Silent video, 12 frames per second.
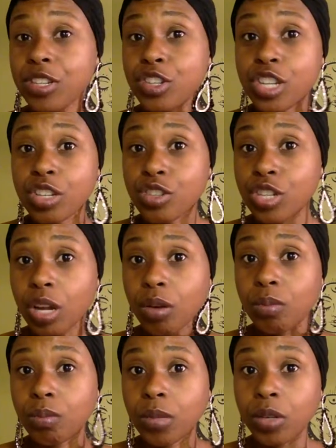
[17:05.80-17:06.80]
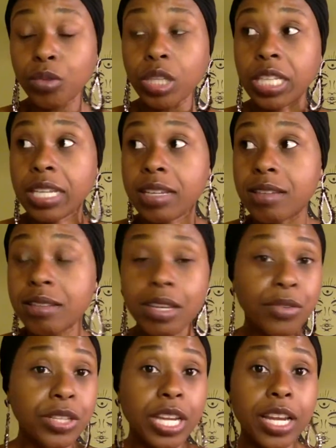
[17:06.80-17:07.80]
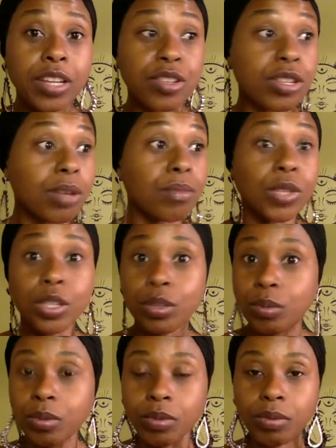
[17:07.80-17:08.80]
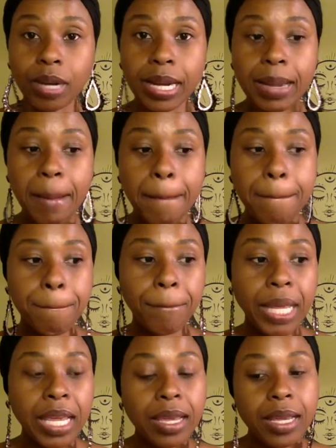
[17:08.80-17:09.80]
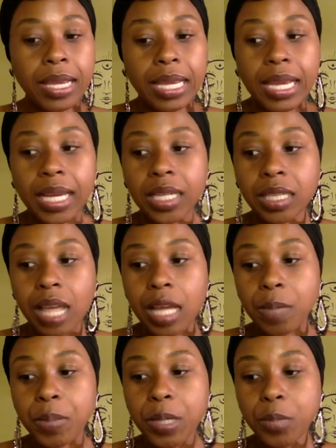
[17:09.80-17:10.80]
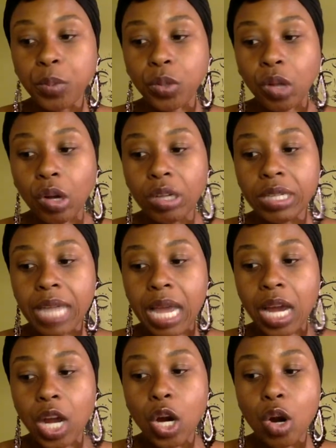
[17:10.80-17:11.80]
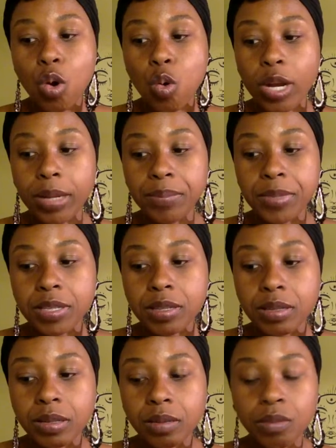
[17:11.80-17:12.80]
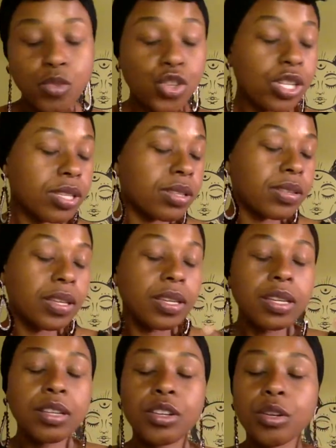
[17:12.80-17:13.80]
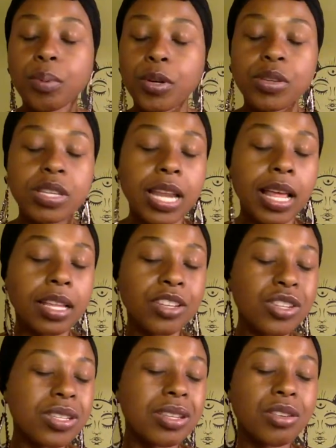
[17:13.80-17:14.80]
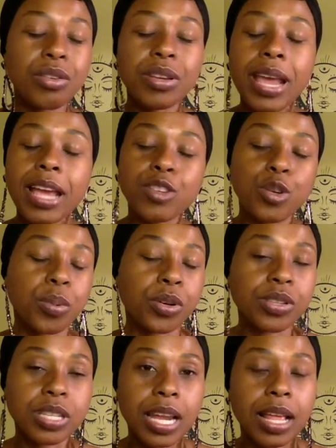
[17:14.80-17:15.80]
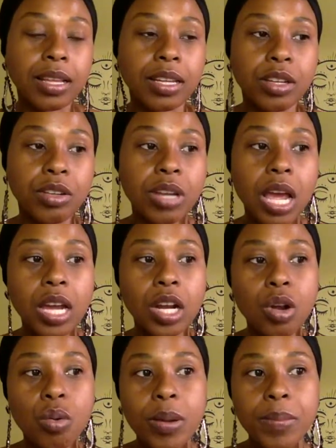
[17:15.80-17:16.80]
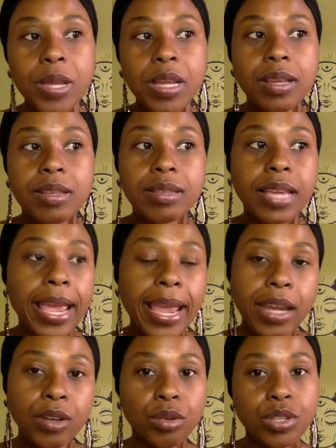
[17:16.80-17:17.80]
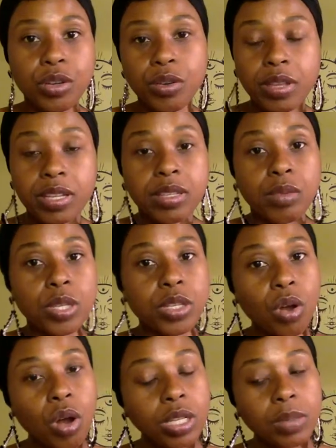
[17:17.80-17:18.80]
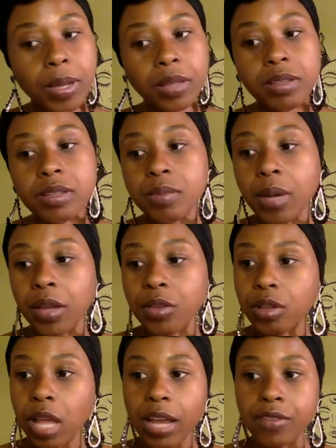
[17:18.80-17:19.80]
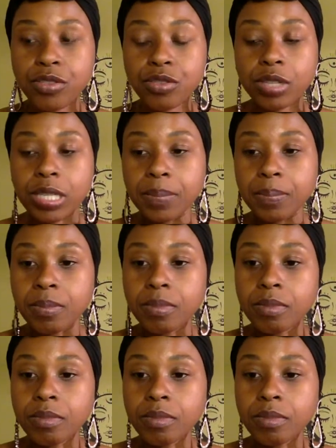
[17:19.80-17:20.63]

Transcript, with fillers: a shit show. It really is. Every day is something new, right? And a lot of people are not equipped, just in your personality, just in your natural personality. You're not equipped to handle certain things. And we talked about this in my other live stream